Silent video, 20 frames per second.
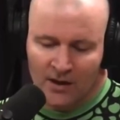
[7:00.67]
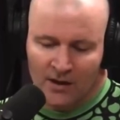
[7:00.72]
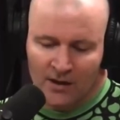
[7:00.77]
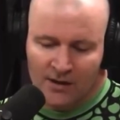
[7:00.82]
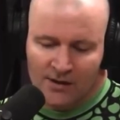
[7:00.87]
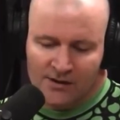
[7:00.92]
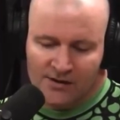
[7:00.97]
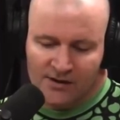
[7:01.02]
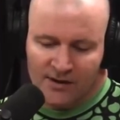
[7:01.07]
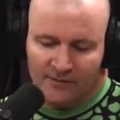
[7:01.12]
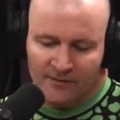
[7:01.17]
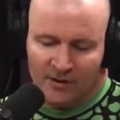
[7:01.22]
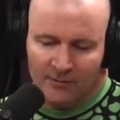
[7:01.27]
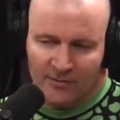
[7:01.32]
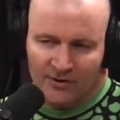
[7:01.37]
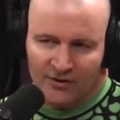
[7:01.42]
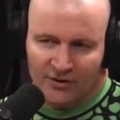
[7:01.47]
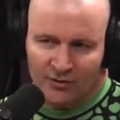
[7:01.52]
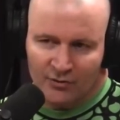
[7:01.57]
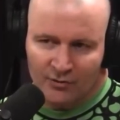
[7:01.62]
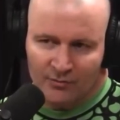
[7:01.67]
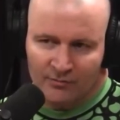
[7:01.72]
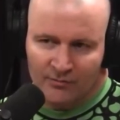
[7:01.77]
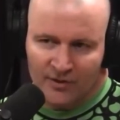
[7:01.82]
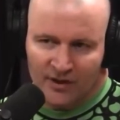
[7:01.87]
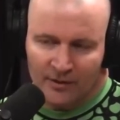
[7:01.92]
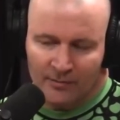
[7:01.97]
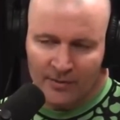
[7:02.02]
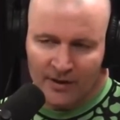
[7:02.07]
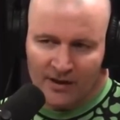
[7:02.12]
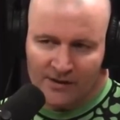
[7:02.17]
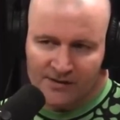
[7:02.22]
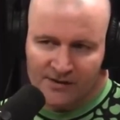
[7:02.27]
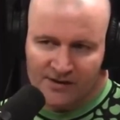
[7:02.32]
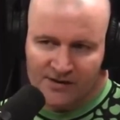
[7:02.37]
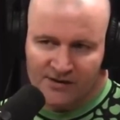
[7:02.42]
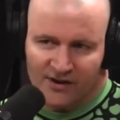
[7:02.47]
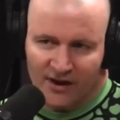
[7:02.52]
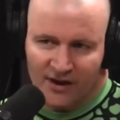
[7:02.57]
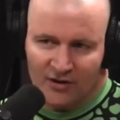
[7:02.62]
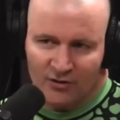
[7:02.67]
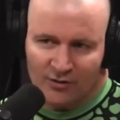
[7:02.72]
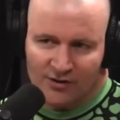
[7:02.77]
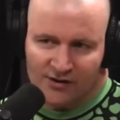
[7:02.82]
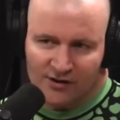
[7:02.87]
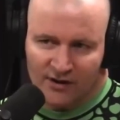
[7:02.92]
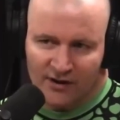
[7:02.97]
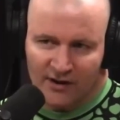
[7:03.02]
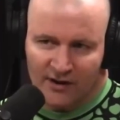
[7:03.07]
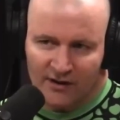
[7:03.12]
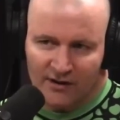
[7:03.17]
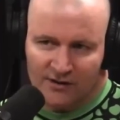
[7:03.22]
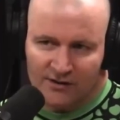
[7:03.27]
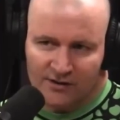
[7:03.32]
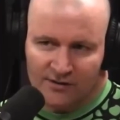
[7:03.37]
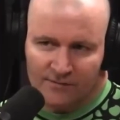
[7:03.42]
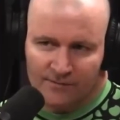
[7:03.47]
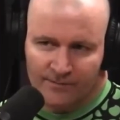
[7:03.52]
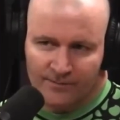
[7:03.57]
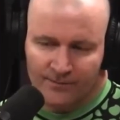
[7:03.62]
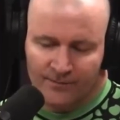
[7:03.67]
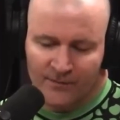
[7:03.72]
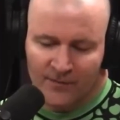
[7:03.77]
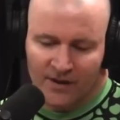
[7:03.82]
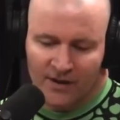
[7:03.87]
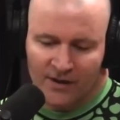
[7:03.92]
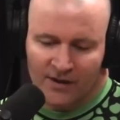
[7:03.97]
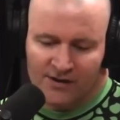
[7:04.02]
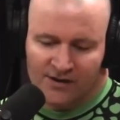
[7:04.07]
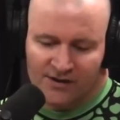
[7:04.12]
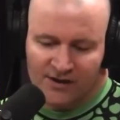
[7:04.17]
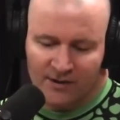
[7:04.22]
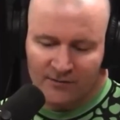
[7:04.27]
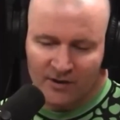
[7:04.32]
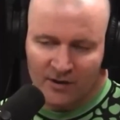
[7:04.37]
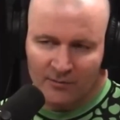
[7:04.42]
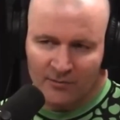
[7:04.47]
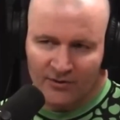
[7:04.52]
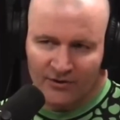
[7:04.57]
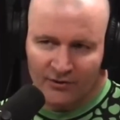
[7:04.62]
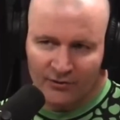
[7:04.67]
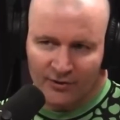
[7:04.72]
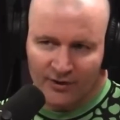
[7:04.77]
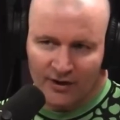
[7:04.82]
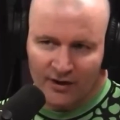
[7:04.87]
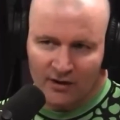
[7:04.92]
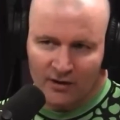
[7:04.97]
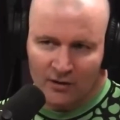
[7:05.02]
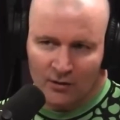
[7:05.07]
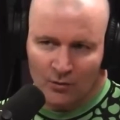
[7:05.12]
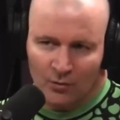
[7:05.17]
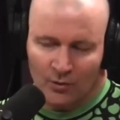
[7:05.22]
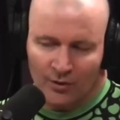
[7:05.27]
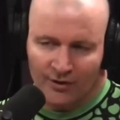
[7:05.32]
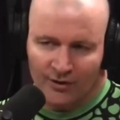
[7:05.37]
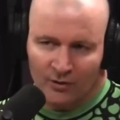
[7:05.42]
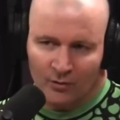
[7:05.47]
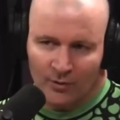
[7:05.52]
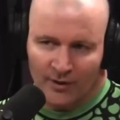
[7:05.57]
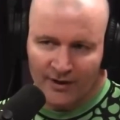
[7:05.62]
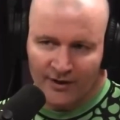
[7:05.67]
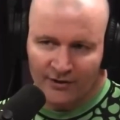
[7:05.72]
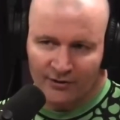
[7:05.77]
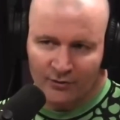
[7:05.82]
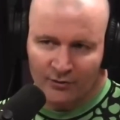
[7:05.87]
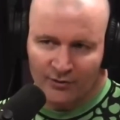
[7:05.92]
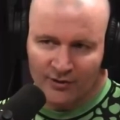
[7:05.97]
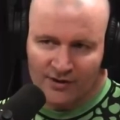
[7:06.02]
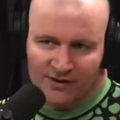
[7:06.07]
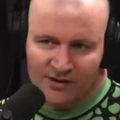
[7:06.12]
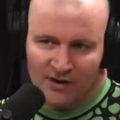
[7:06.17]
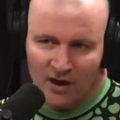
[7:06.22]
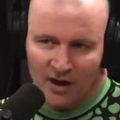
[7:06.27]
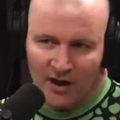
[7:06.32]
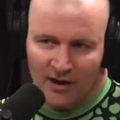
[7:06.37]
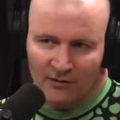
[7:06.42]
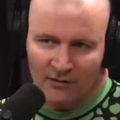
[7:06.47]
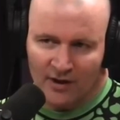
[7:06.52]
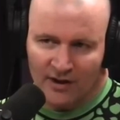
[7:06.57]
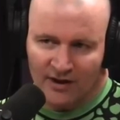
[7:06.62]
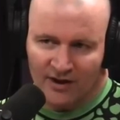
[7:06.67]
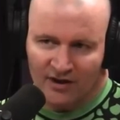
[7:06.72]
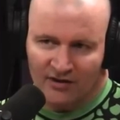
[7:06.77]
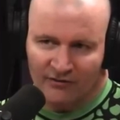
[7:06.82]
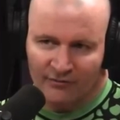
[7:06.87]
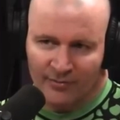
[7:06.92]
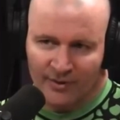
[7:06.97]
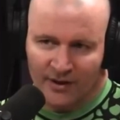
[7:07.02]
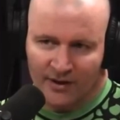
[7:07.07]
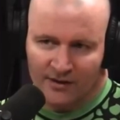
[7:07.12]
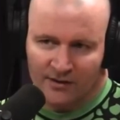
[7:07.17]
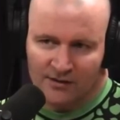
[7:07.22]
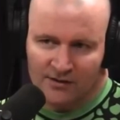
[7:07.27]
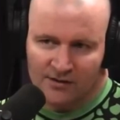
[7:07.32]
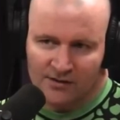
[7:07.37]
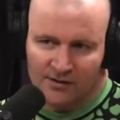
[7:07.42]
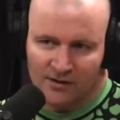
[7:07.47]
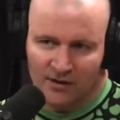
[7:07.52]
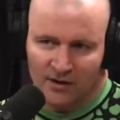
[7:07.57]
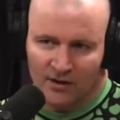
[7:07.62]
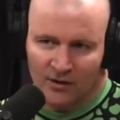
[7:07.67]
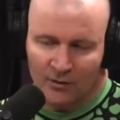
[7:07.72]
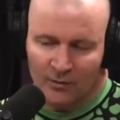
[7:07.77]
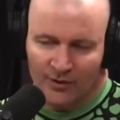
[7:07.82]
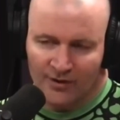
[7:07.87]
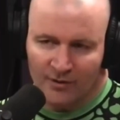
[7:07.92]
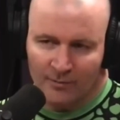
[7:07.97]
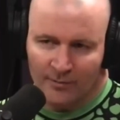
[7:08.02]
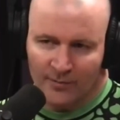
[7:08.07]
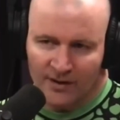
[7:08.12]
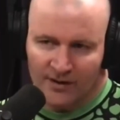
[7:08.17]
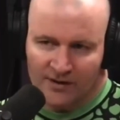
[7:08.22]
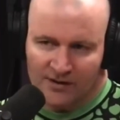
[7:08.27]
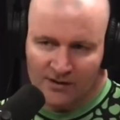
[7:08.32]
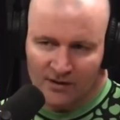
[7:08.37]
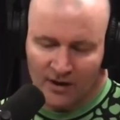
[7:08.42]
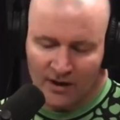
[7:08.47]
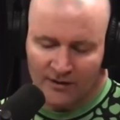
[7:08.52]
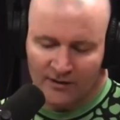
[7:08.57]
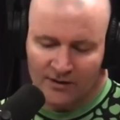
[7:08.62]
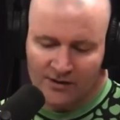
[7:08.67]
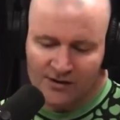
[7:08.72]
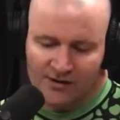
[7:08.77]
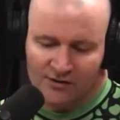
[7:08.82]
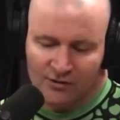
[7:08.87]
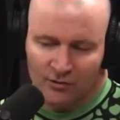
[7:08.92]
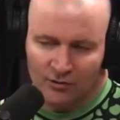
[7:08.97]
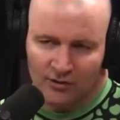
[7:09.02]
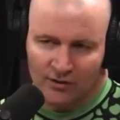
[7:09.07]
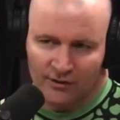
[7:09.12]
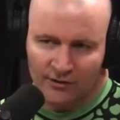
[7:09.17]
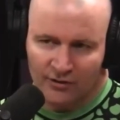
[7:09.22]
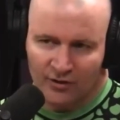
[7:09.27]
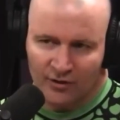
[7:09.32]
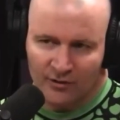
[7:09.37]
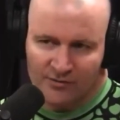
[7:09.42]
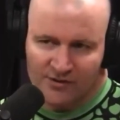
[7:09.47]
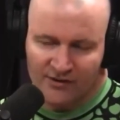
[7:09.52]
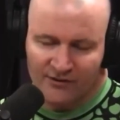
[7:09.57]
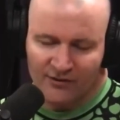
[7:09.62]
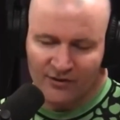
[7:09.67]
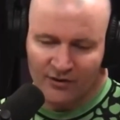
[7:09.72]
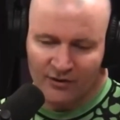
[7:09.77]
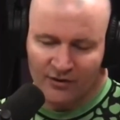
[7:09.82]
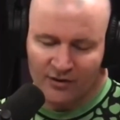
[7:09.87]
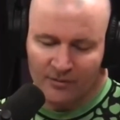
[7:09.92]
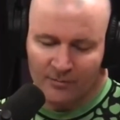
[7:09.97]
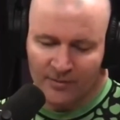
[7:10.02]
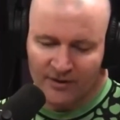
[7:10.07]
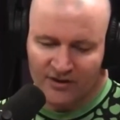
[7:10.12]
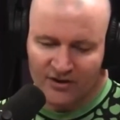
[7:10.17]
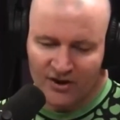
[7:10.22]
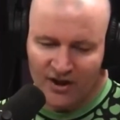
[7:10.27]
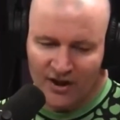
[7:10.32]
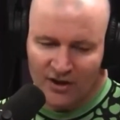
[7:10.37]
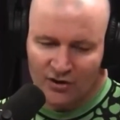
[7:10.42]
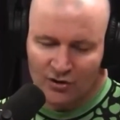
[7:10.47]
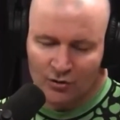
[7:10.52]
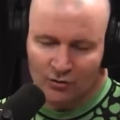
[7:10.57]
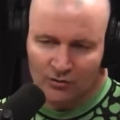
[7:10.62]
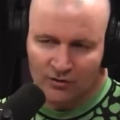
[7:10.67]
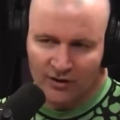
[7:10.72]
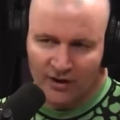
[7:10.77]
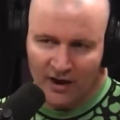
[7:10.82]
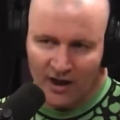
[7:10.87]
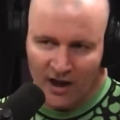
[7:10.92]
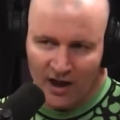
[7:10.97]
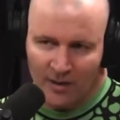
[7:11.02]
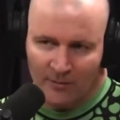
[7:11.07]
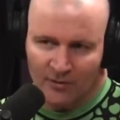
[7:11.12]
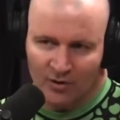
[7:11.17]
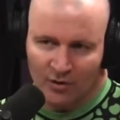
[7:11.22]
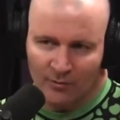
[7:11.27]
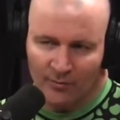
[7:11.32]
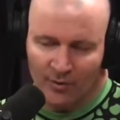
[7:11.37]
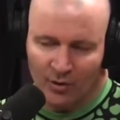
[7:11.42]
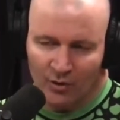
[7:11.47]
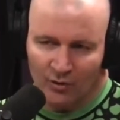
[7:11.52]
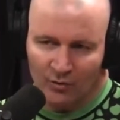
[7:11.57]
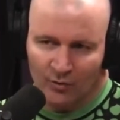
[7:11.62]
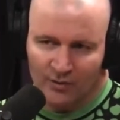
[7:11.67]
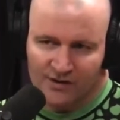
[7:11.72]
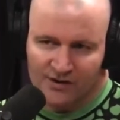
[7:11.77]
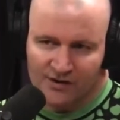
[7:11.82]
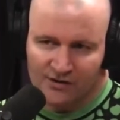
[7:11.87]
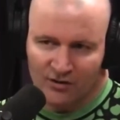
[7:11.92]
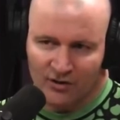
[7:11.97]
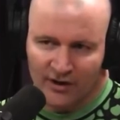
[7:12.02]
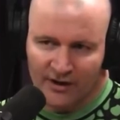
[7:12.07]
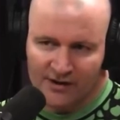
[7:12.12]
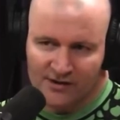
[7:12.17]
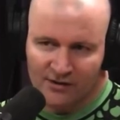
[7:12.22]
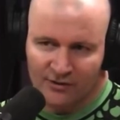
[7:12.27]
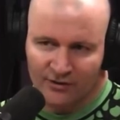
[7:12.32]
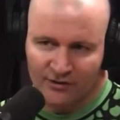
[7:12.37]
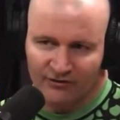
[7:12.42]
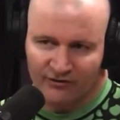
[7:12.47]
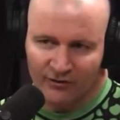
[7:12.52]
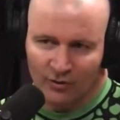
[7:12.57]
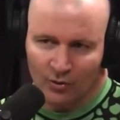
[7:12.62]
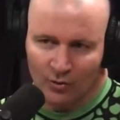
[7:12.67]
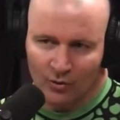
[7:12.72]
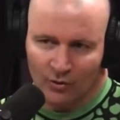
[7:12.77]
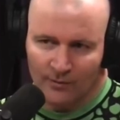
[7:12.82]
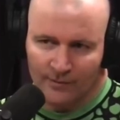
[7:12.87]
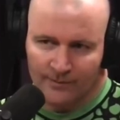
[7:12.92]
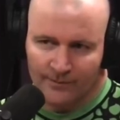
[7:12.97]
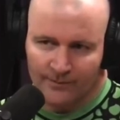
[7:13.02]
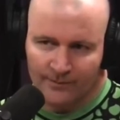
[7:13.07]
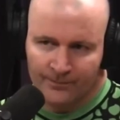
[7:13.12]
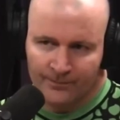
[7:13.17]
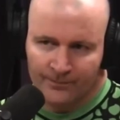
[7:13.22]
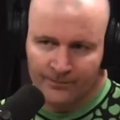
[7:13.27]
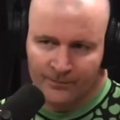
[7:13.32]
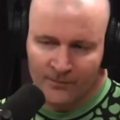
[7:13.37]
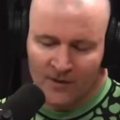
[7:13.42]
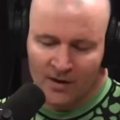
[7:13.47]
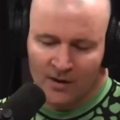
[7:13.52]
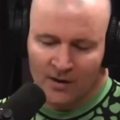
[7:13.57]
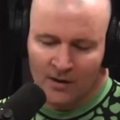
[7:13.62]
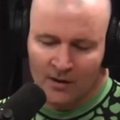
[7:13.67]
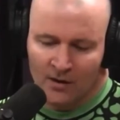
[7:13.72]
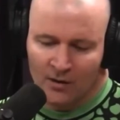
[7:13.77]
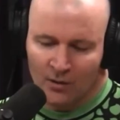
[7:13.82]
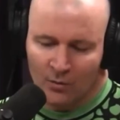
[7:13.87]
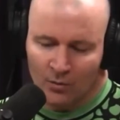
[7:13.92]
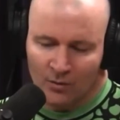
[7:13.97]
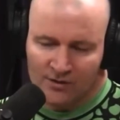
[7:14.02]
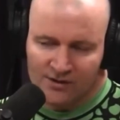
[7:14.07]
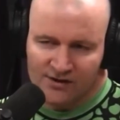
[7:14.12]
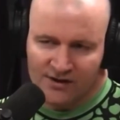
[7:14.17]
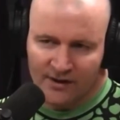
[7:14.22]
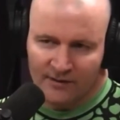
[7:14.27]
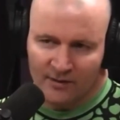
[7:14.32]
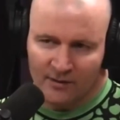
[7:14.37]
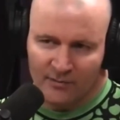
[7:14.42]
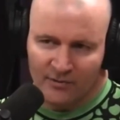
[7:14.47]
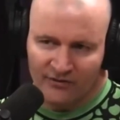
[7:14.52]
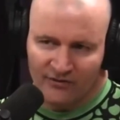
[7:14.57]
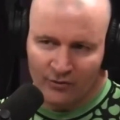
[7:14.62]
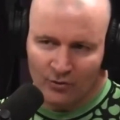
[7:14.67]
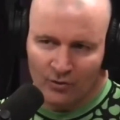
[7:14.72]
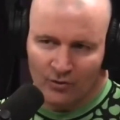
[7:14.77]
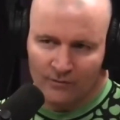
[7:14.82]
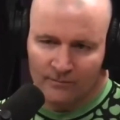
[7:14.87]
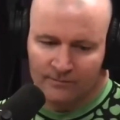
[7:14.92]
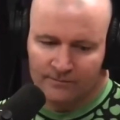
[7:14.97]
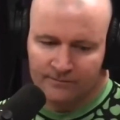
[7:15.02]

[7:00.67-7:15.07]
Step number 2, get past his dangerous legs. Step number 3, work your way through this hierarchy of pins where the pins are understood in terms of the potential to harm your opponent with strikes on the floor. What's step number 4?